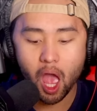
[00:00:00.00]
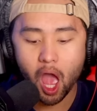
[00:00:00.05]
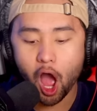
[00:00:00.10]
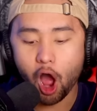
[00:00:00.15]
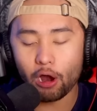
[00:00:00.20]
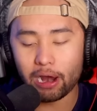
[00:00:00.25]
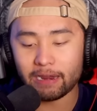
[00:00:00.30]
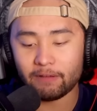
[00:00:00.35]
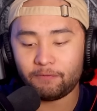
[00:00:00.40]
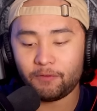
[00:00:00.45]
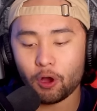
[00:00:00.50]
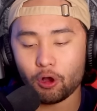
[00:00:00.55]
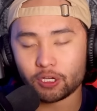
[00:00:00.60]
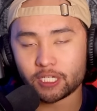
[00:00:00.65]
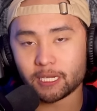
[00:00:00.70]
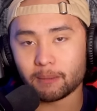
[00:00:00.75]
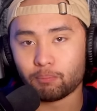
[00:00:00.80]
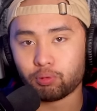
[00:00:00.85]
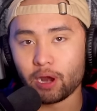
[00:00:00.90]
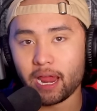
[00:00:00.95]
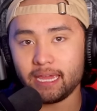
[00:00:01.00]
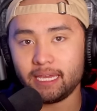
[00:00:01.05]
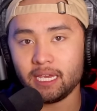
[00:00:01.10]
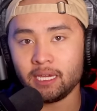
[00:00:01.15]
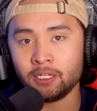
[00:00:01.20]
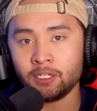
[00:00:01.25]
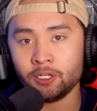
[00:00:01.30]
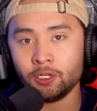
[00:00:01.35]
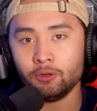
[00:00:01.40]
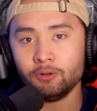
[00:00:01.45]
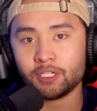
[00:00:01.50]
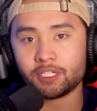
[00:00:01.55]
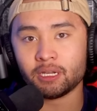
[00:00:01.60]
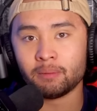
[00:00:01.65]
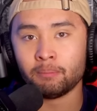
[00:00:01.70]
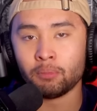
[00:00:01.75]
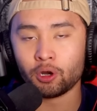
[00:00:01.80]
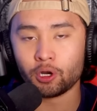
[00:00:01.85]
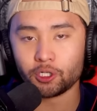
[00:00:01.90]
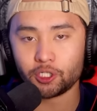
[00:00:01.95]
All right, folks, breaking news,
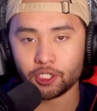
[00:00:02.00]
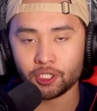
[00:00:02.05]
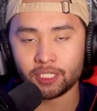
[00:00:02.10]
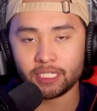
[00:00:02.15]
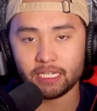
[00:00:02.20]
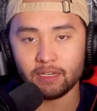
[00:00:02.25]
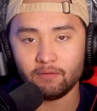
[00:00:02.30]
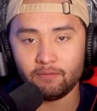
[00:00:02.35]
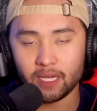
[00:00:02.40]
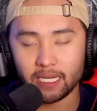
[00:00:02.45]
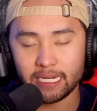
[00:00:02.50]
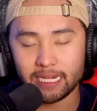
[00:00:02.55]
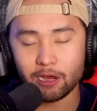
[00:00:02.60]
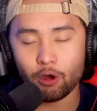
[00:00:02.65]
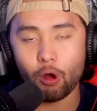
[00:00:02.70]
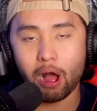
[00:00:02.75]
emergency video.